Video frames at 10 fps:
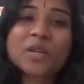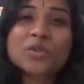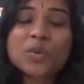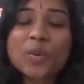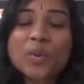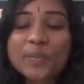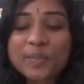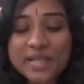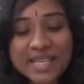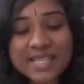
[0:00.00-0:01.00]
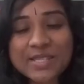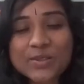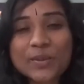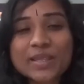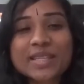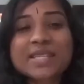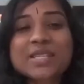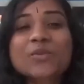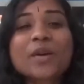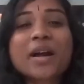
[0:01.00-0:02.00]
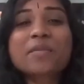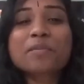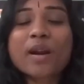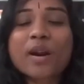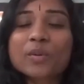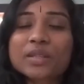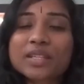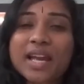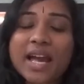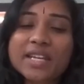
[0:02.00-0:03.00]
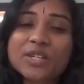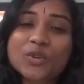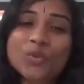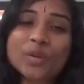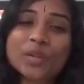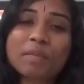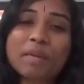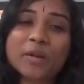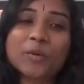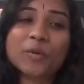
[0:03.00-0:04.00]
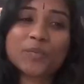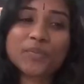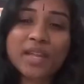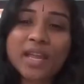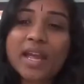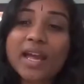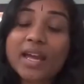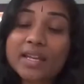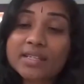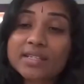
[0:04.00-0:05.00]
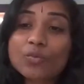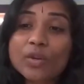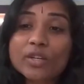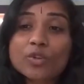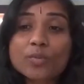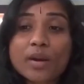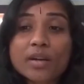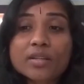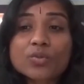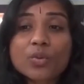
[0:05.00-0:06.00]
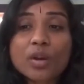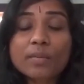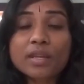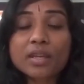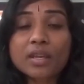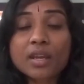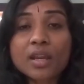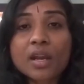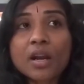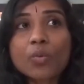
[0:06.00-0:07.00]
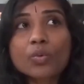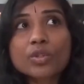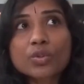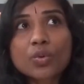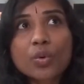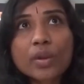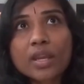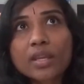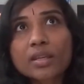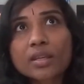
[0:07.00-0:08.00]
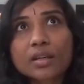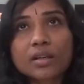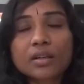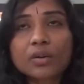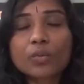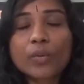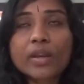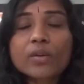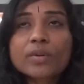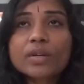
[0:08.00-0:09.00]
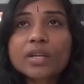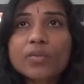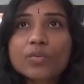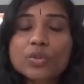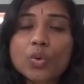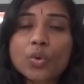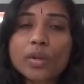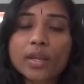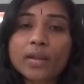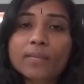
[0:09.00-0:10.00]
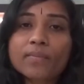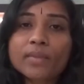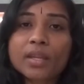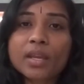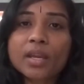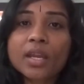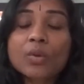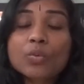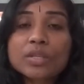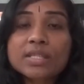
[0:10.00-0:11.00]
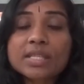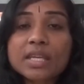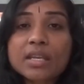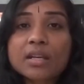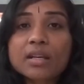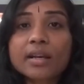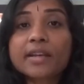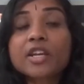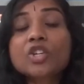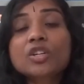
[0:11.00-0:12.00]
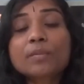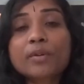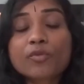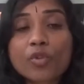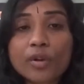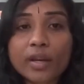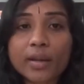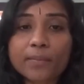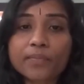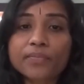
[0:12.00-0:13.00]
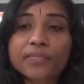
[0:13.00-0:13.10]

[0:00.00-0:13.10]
So pleased with this, Shiva and Parvati handed over the mango. And when Kumaraswamy was going, wherever he was going, he would see Ganesha before him.